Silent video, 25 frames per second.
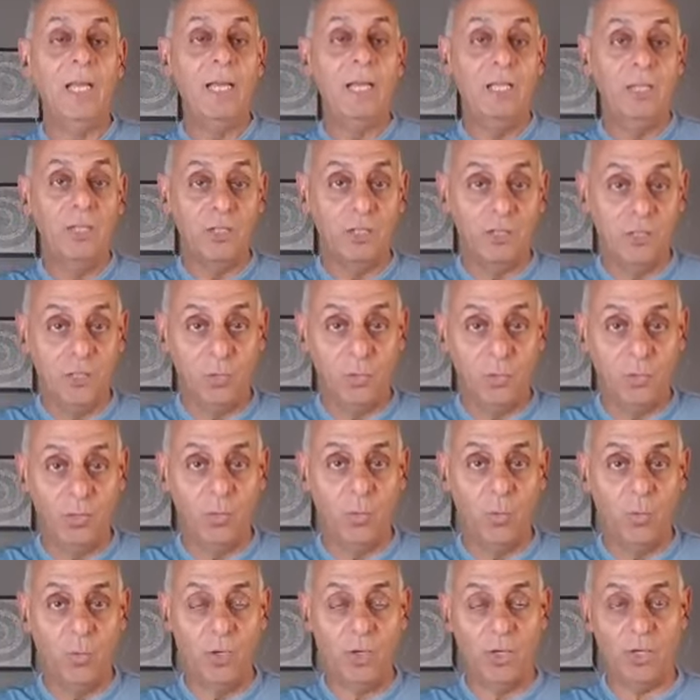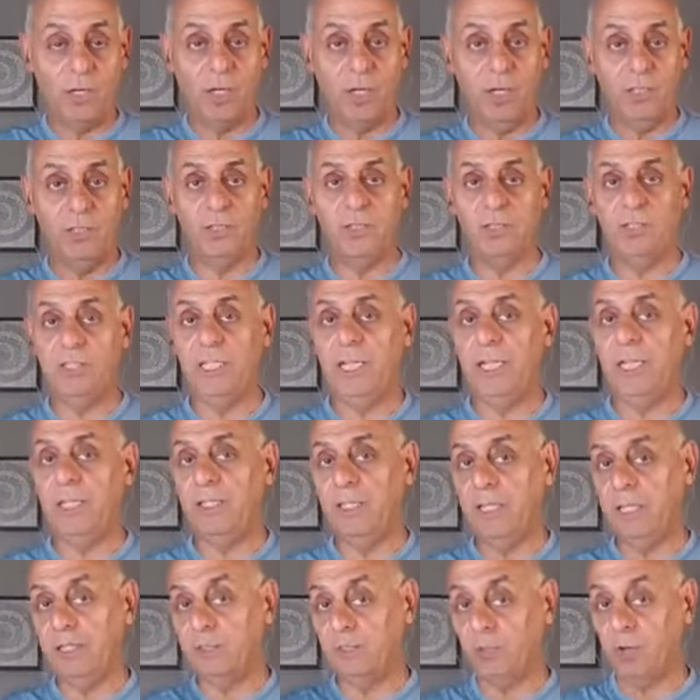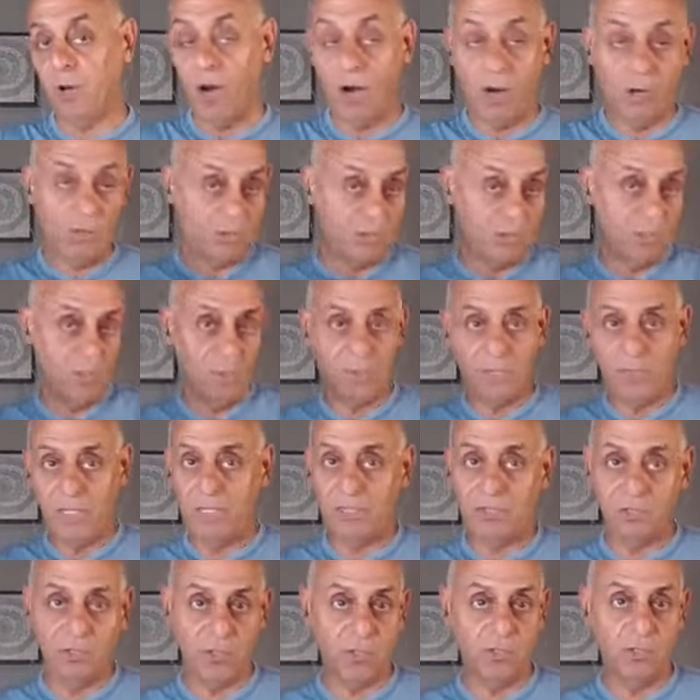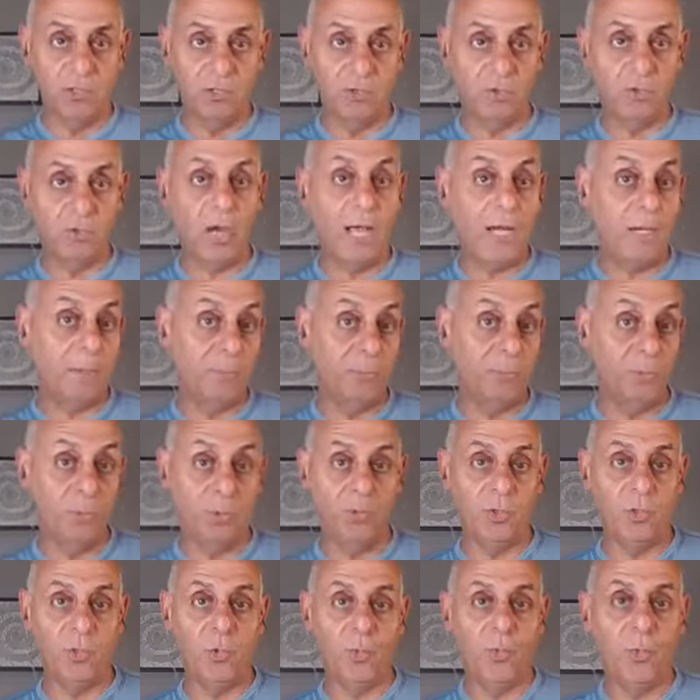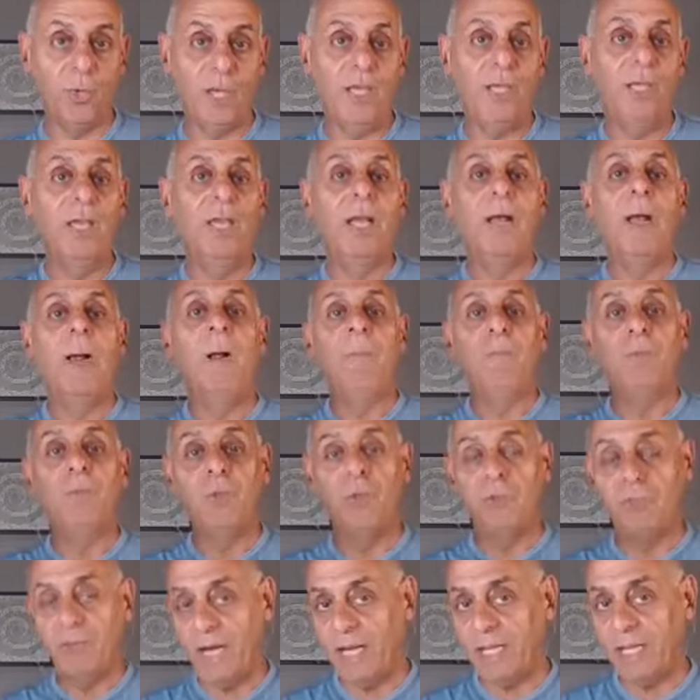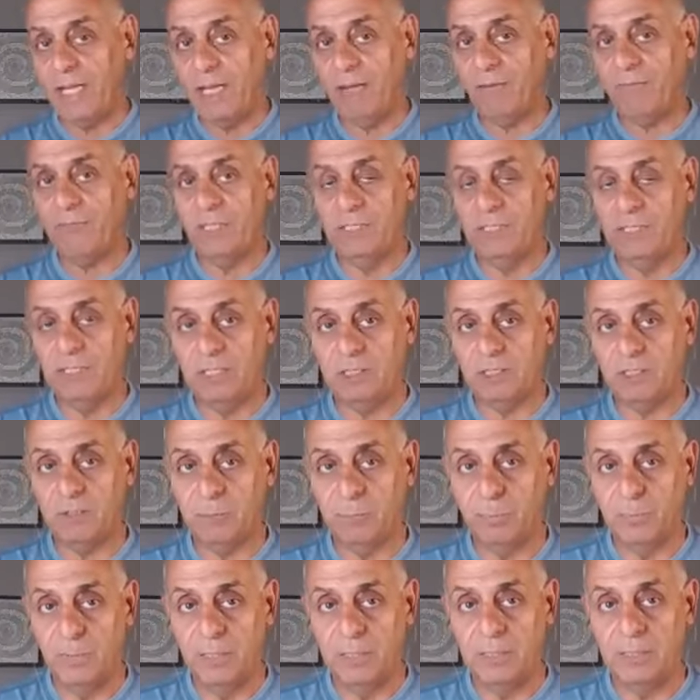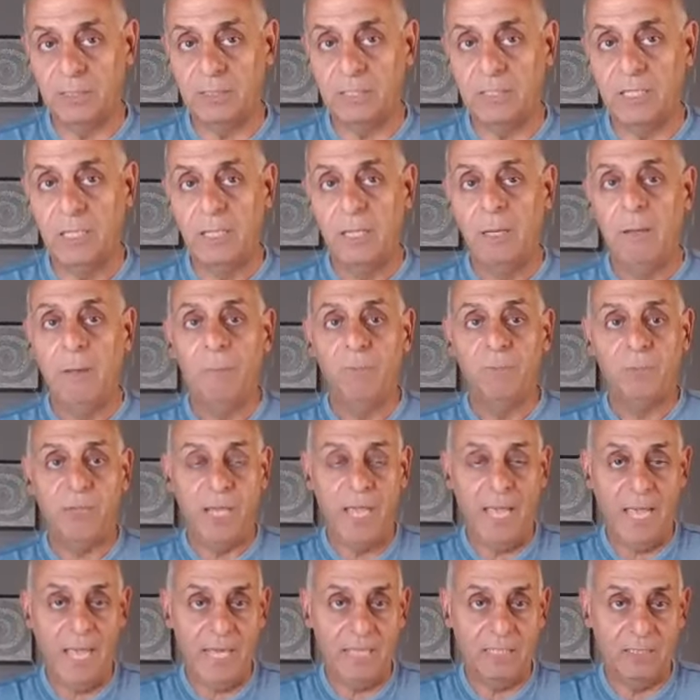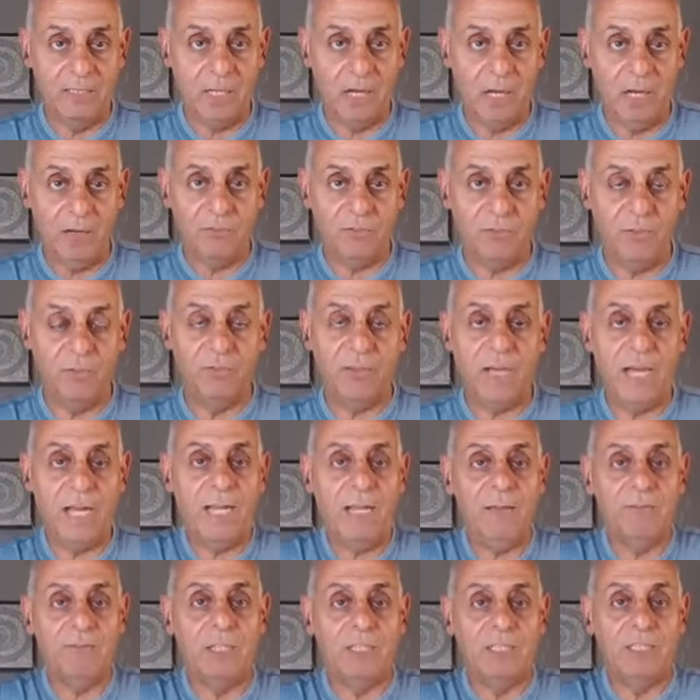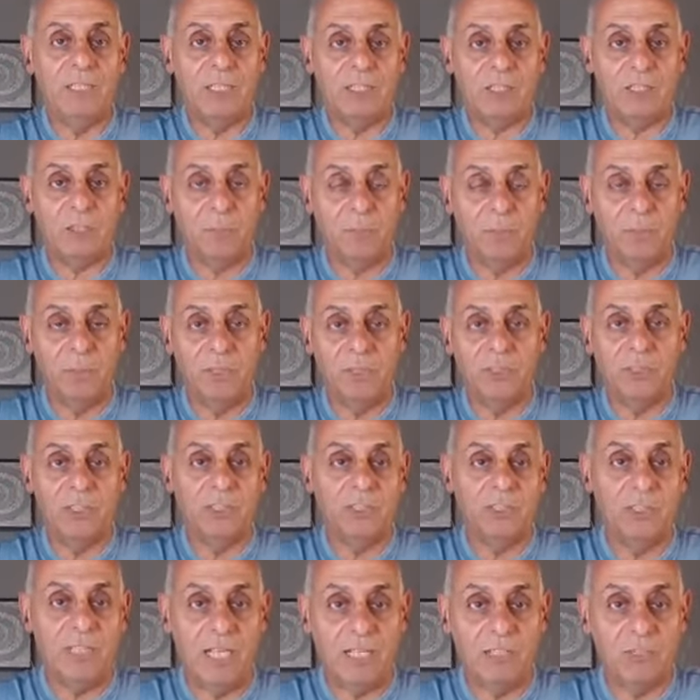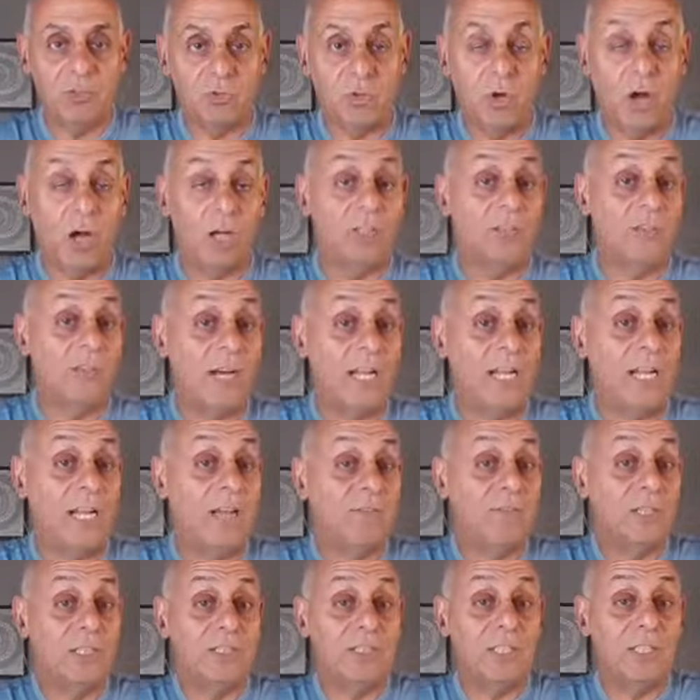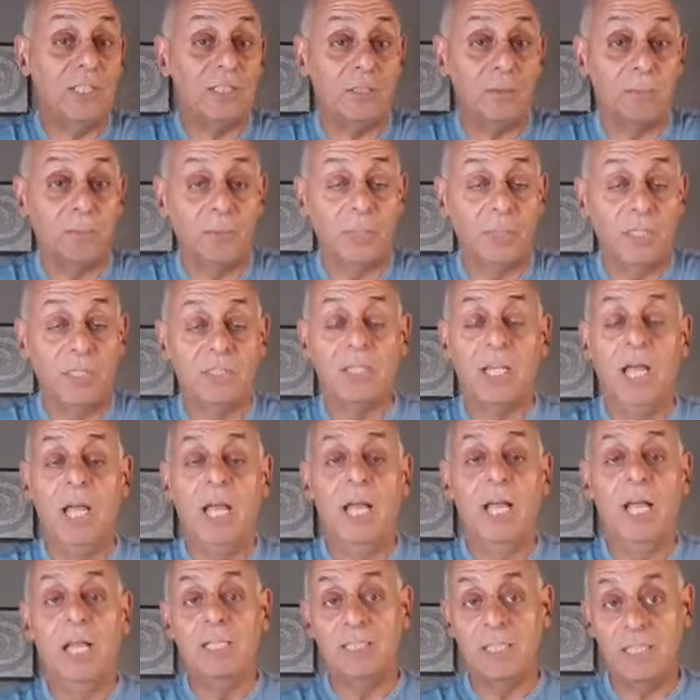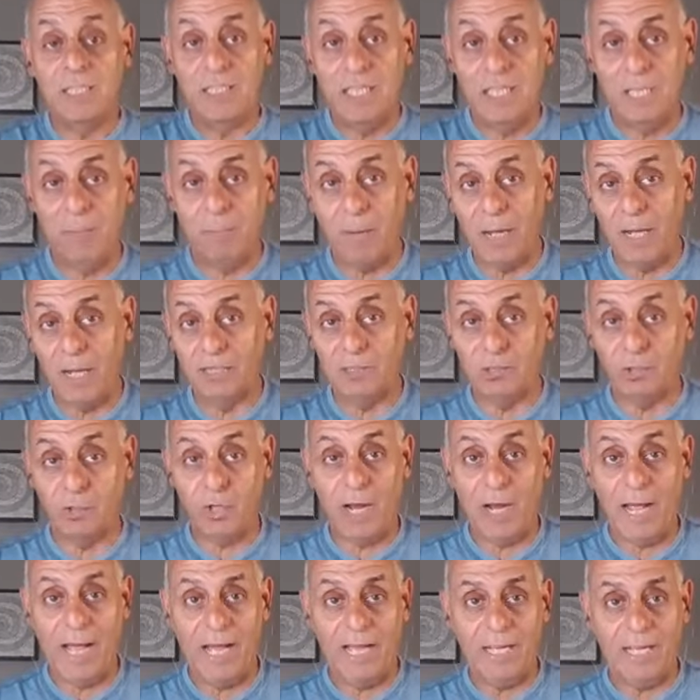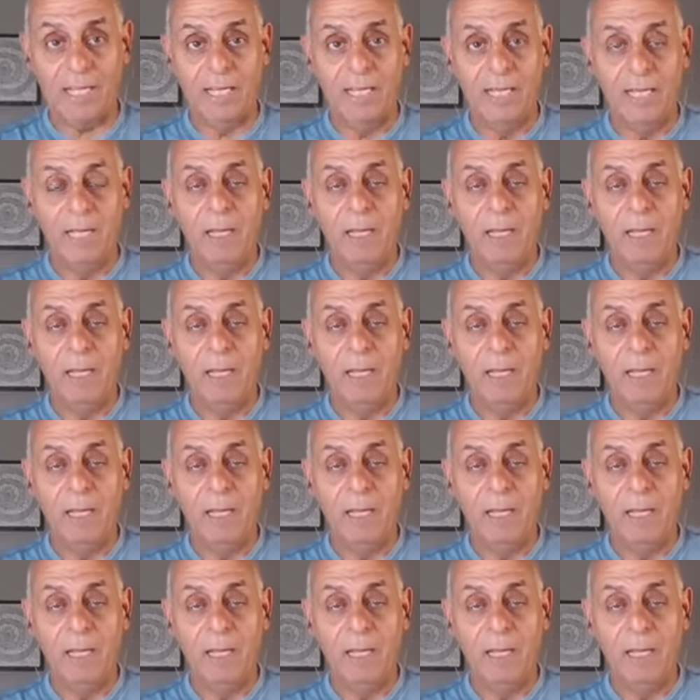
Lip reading: you're doing the work, understanding that there are some things that are going to try to pull you away, you've got to have the disciplines to hang tough. You've got to have the disciplines to stay strong. You've got to have the disciplines to keep on track.